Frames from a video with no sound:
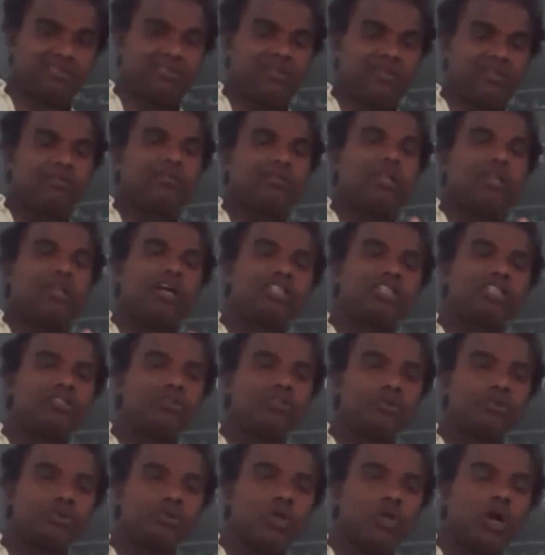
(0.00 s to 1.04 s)
Lungs
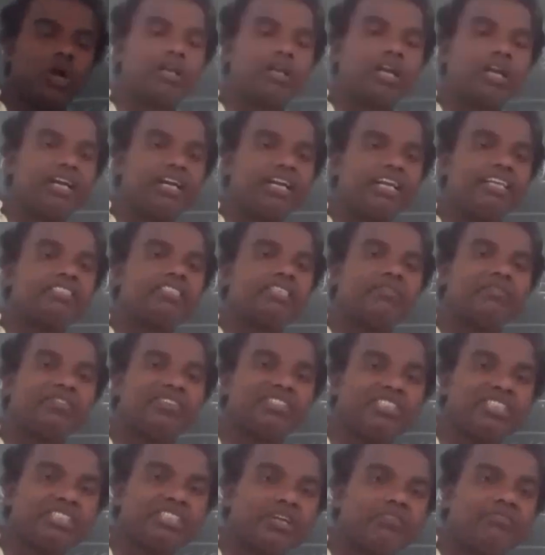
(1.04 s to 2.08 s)
should not contain
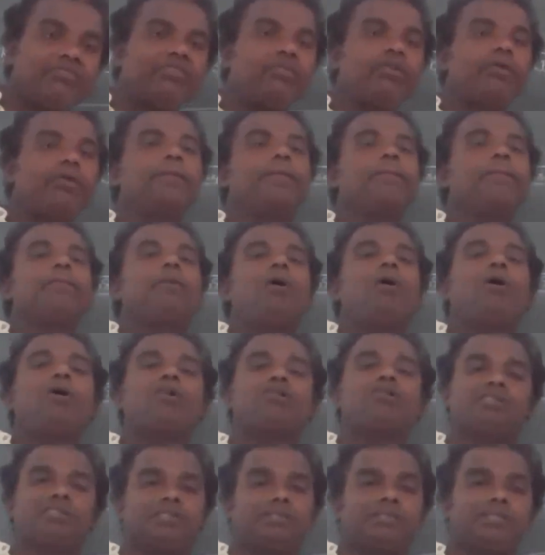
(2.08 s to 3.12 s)
sufficient of
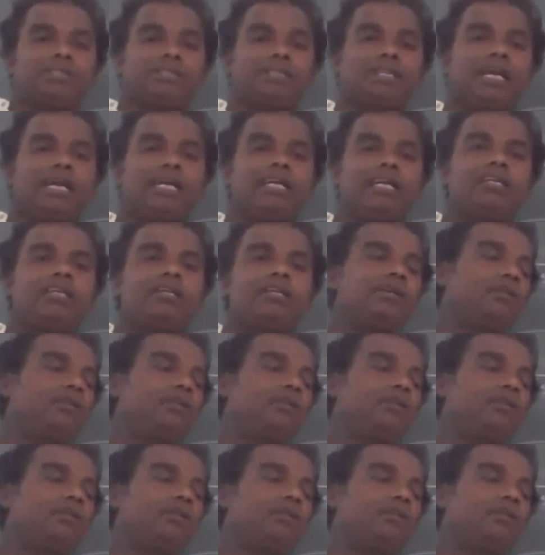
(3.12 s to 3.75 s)
oxygen, right?